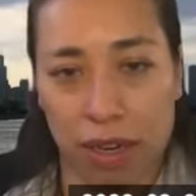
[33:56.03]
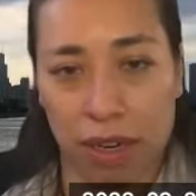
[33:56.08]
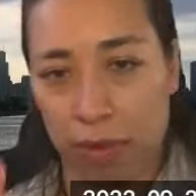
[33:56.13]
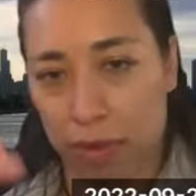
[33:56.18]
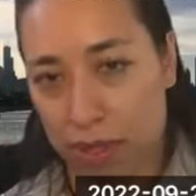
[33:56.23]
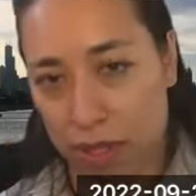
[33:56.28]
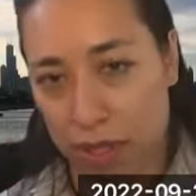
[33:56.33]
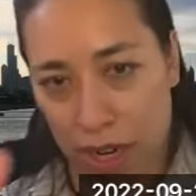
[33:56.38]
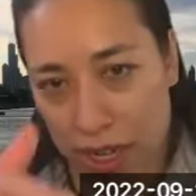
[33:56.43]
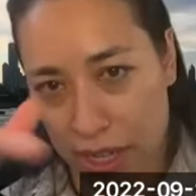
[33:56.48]
he
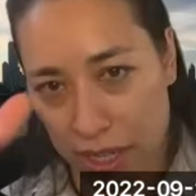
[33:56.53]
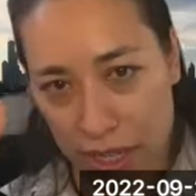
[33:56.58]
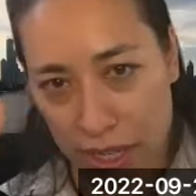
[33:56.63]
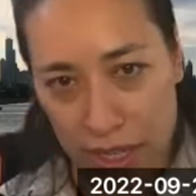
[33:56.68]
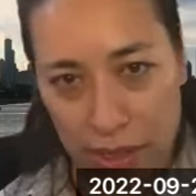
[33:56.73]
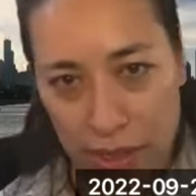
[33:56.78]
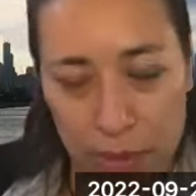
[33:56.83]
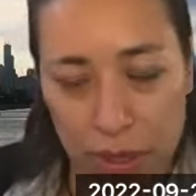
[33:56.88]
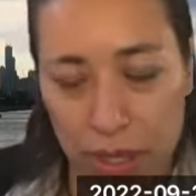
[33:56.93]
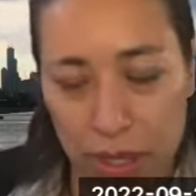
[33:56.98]
was on his
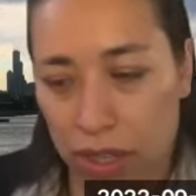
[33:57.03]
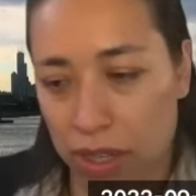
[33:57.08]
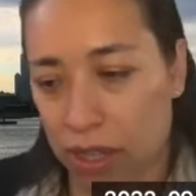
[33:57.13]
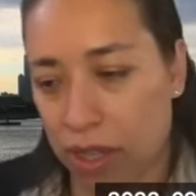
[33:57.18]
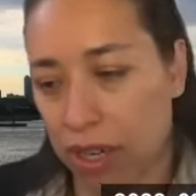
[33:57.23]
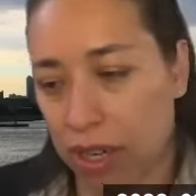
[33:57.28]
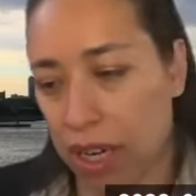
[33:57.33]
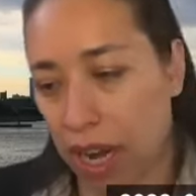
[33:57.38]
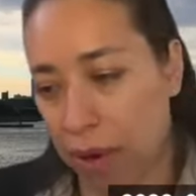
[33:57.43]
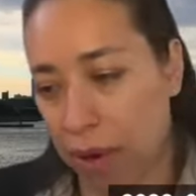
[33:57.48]

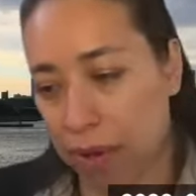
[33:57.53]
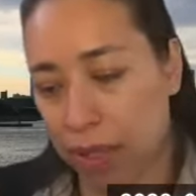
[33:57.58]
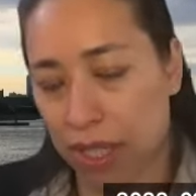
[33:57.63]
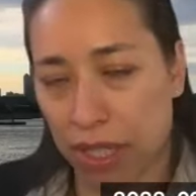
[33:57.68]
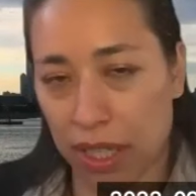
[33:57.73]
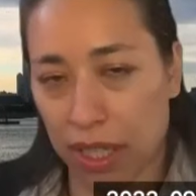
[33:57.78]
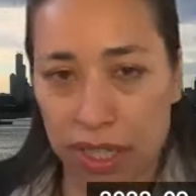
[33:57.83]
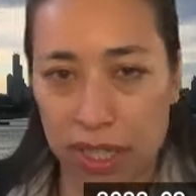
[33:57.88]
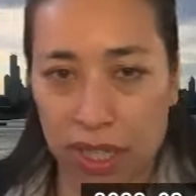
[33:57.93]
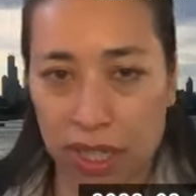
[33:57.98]
computer, and I was
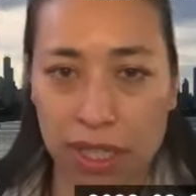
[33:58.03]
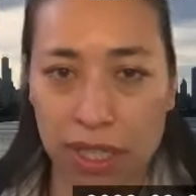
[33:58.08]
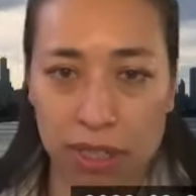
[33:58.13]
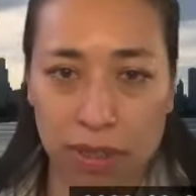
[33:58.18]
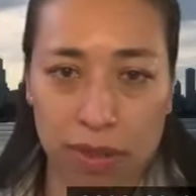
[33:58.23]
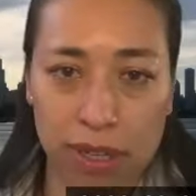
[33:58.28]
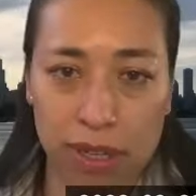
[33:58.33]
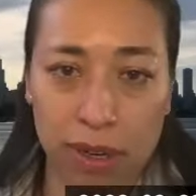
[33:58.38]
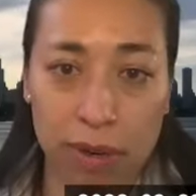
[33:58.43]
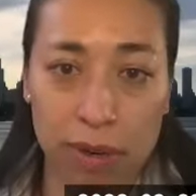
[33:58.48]
listening
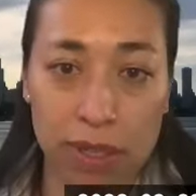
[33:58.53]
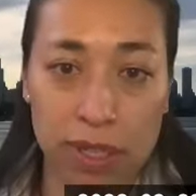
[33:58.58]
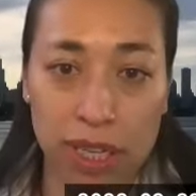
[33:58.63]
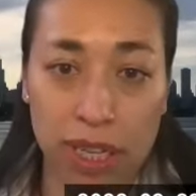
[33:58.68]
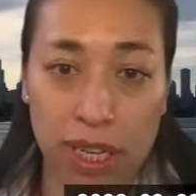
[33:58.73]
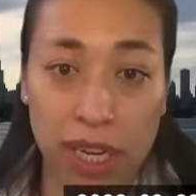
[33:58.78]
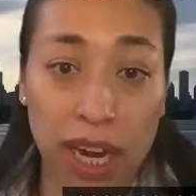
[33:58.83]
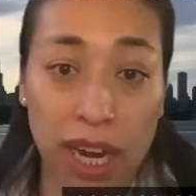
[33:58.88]
to, it and I was like,